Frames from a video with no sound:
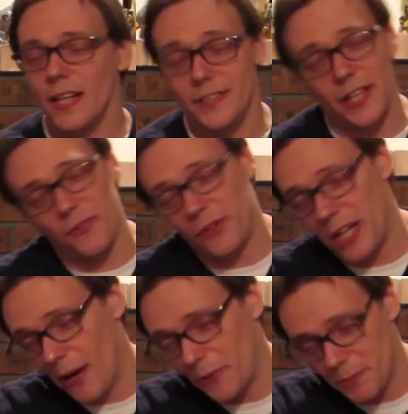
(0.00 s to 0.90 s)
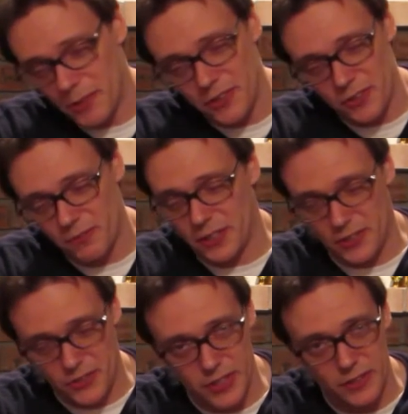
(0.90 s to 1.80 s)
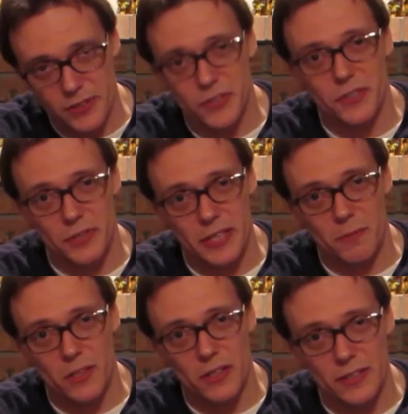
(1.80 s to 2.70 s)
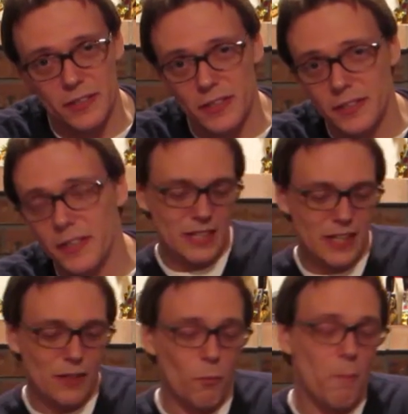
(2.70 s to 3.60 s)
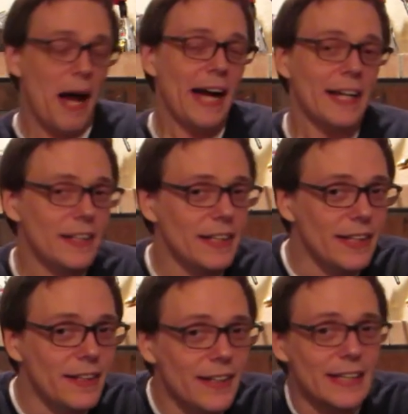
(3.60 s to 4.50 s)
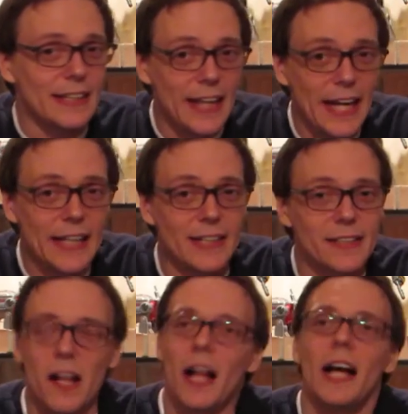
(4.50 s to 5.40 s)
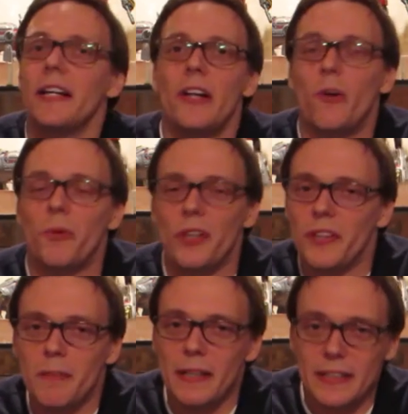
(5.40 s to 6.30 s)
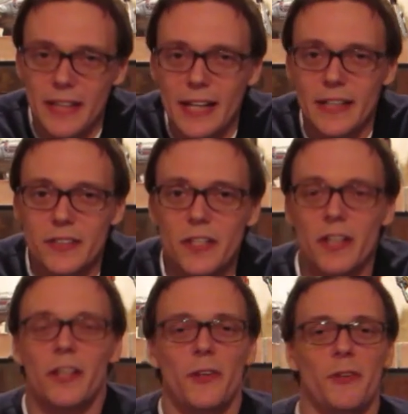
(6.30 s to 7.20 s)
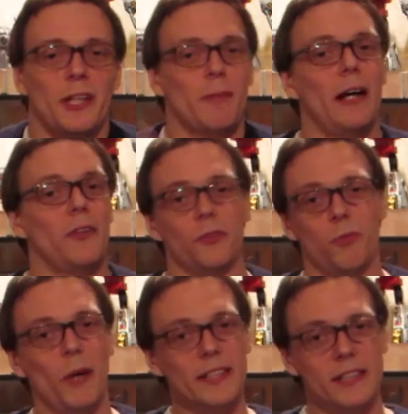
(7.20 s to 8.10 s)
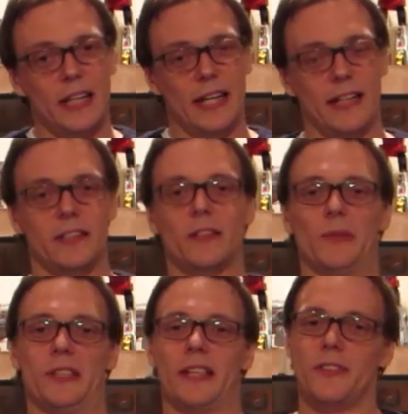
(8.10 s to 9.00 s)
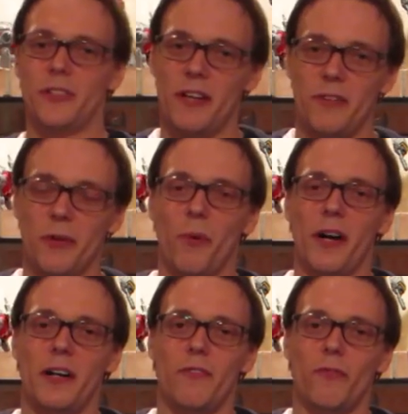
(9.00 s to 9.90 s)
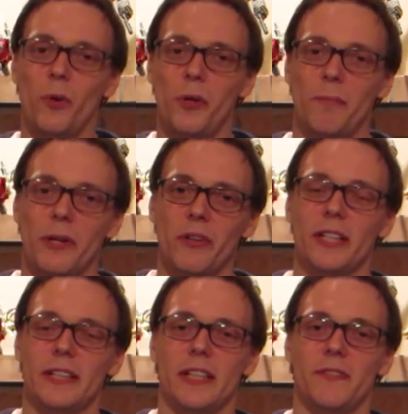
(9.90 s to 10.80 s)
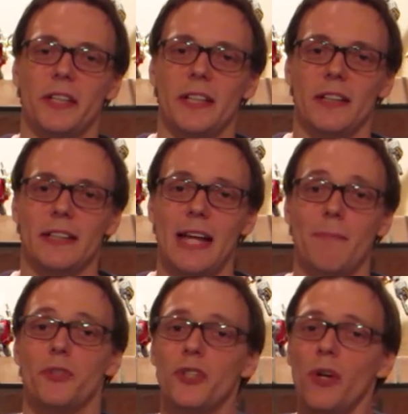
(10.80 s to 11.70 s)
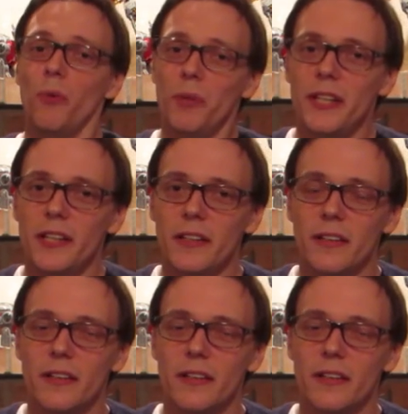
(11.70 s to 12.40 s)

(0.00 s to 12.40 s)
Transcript: I say 3 hours because the fucking trailers are so damn long these days. Back in the 80s, now I know when you think about the 80s, you think about those wastelands, there was desert everywhere, ruined buildings and everything like that, but you know what we did?